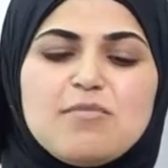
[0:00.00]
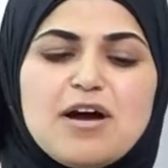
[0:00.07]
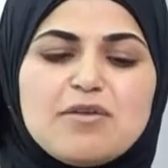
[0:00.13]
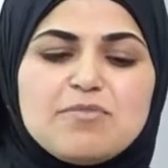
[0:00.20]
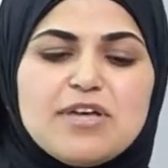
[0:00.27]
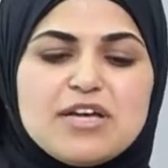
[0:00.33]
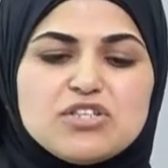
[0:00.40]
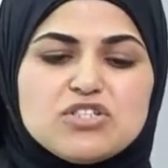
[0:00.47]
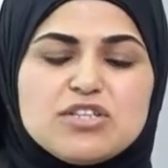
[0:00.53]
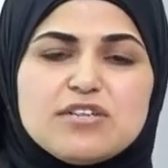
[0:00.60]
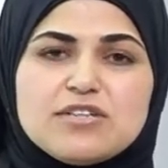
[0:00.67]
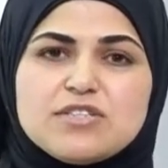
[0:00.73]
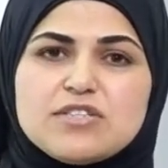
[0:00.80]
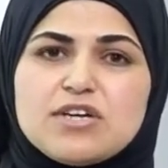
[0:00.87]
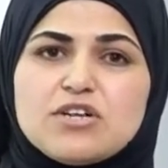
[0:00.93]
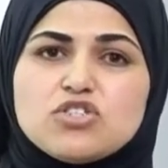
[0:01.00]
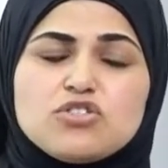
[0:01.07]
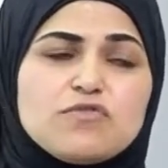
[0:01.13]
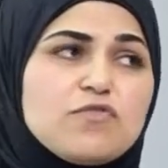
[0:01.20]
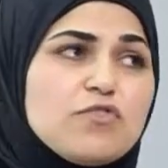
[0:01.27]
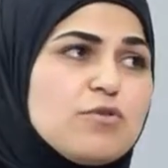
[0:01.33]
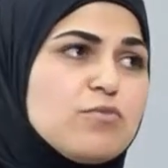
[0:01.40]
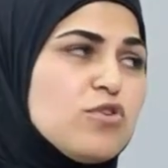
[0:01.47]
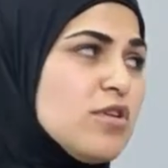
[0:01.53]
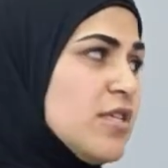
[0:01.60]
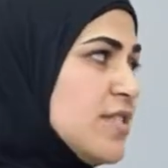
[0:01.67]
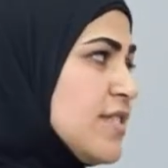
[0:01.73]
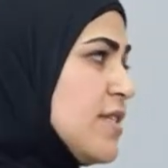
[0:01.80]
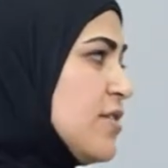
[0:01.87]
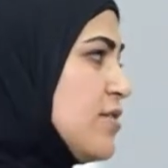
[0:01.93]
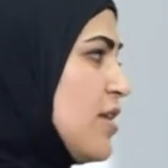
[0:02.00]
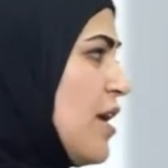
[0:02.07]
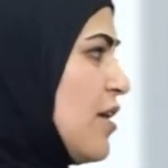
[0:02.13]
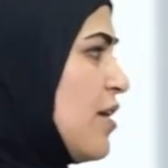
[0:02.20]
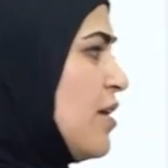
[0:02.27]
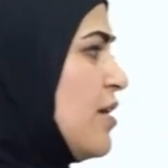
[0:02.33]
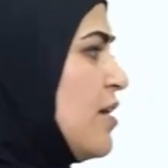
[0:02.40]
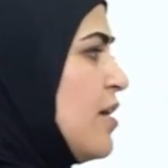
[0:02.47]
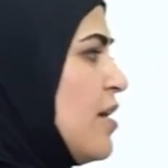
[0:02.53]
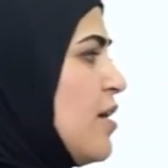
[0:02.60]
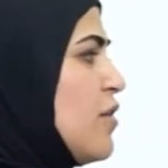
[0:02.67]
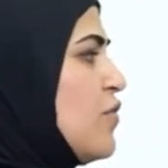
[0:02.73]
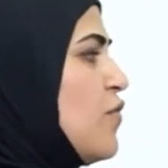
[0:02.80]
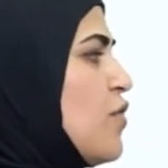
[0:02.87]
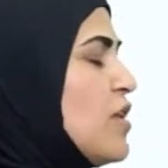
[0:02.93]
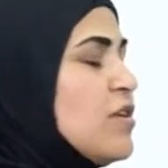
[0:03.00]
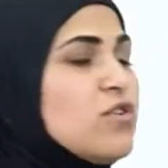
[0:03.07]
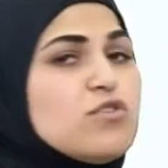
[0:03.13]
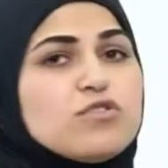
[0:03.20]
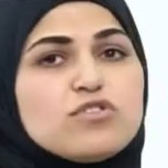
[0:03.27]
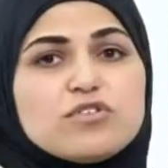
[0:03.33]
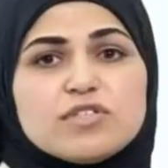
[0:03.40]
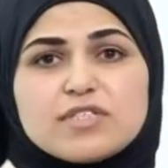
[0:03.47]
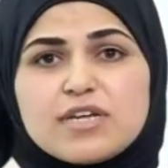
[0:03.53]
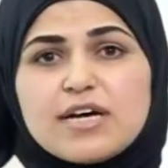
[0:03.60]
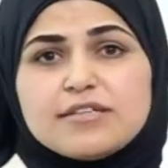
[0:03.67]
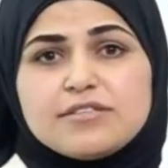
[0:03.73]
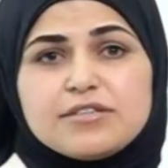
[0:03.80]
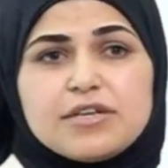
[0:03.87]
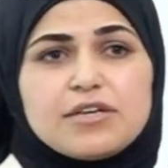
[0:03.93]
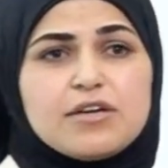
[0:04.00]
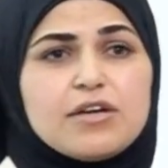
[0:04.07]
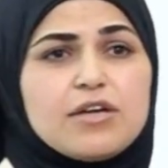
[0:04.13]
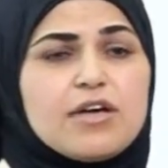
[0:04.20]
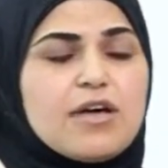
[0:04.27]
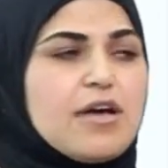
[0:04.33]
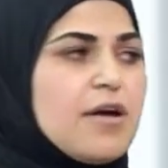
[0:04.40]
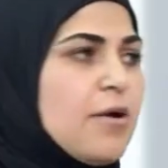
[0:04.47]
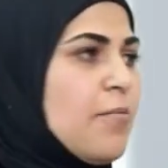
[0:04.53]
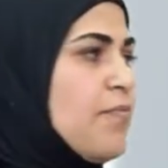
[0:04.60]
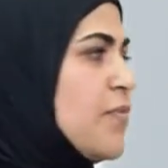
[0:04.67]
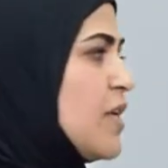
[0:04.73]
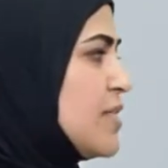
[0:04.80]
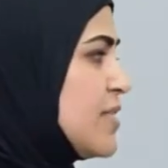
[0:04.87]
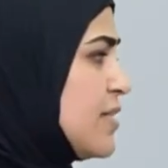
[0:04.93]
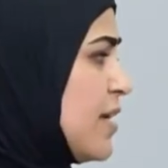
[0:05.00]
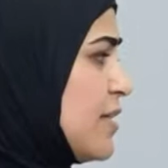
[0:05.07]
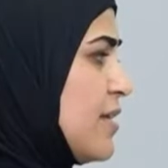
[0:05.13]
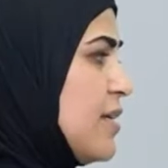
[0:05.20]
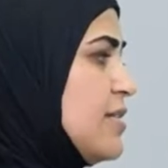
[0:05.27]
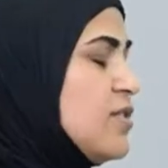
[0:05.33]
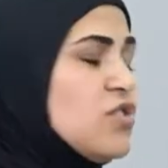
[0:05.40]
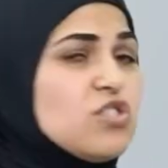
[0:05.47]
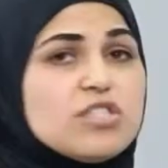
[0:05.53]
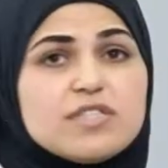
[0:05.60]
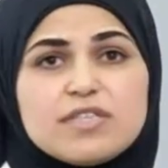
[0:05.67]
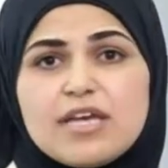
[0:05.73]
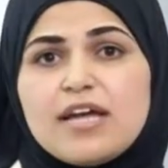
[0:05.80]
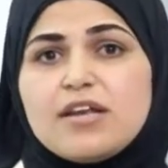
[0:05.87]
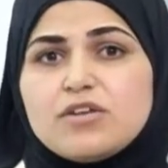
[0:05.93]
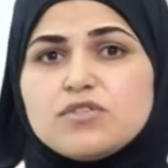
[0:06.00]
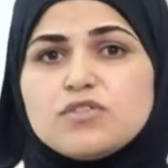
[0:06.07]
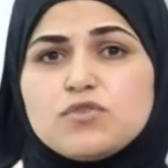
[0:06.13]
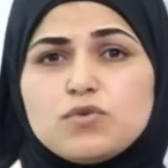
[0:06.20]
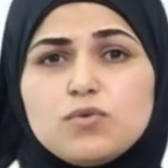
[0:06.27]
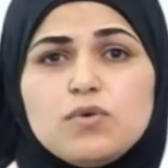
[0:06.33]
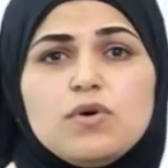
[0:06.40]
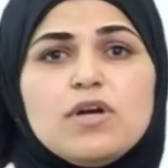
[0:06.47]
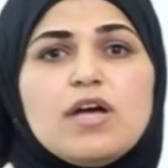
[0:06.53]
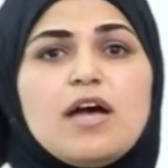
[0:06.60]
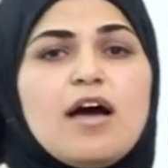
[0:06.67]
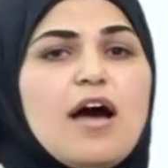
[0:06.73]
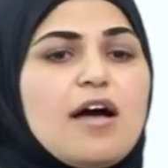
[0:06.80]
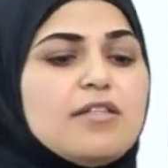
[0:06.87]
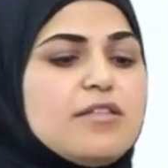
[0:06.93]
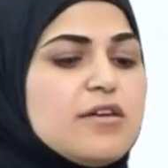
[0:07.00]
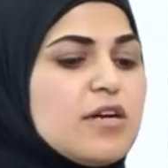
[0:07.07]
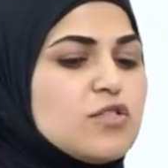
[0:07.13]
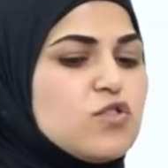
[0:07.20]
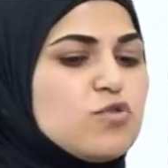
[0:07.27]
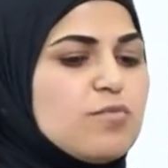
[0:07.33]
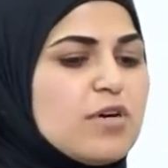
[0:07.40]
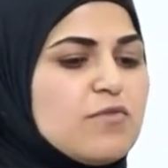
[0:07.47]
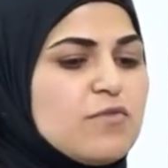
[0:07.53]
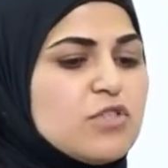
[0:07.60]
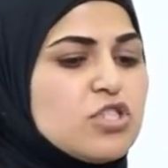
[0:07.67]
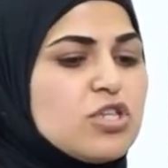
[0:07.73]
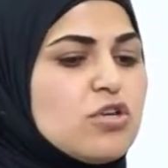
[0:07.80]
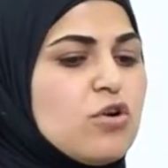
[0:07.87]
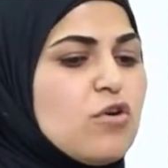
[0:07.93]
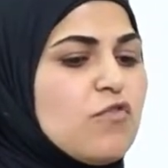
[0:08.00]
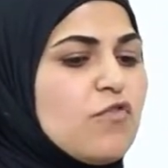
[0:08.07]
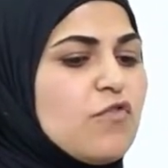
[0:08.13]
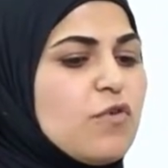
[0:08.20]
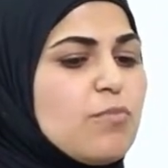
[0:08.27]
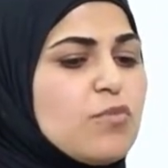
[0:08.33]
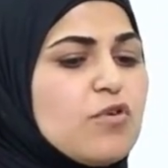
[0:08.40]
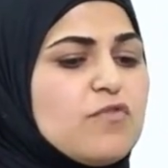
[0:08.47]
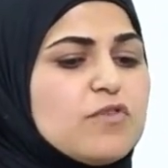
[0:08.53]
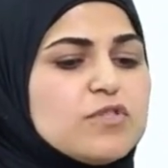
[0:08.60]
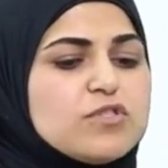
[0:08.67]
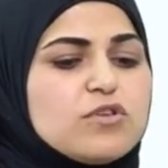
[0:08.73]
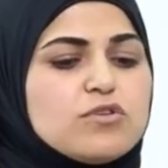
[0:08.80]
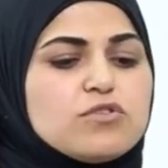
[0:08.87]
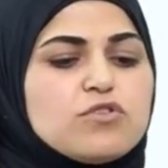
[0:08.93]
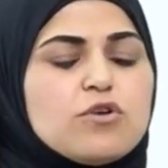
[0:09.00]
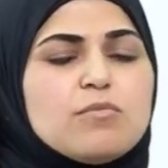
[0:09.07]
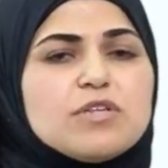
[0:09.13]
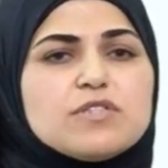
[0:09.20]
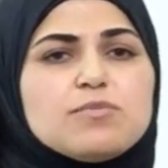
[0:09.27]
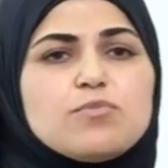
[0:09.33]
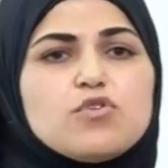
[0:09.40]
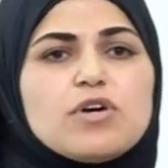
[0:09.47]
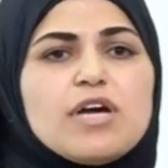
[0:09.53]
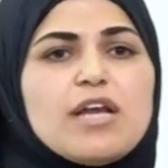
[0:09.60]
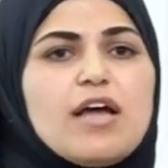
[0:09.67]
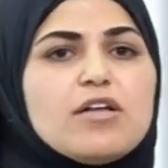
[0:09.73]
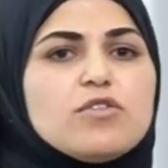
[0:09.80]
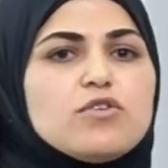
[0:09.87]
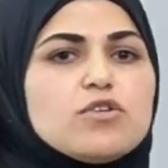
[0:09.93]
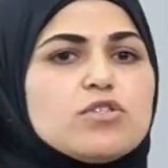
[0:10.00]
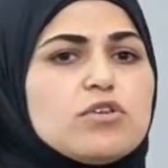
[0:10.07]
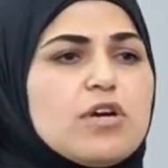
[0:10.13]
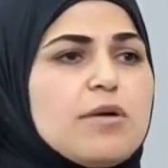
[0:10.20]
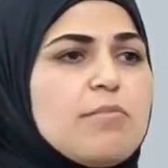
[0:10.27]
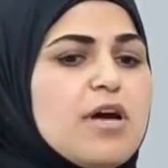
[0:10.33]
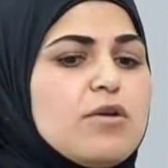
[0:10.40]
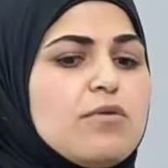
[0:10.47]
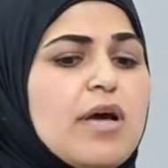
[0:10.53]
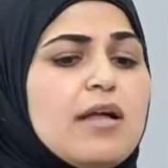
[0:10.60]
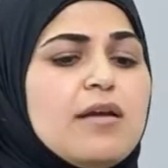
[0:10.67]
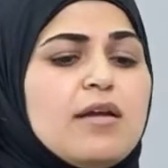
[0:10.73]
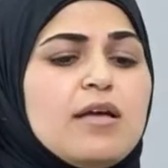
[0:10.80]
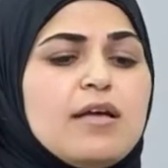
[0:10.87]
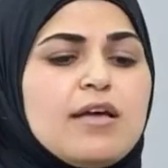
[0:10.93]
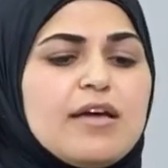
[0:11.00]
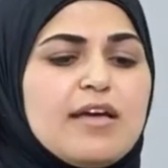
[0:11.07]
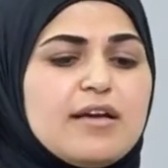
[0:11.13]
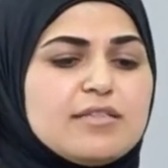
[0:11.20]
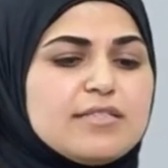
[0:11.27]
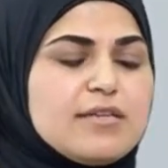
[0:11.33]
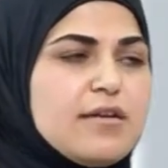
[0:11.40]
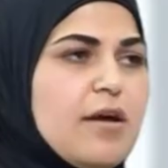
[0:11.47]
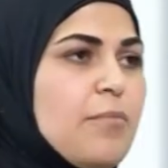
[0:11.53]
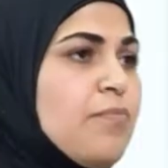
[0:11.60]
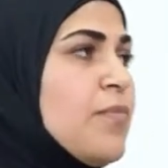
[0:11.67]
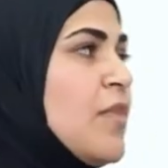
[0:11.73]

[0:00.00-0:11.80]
my PhD research from Jülich Center for Neutron Scattering Studies, JCNS-2, under a supervision of Professor Thomas Brokel and Dr. Emmanuel Kanzena.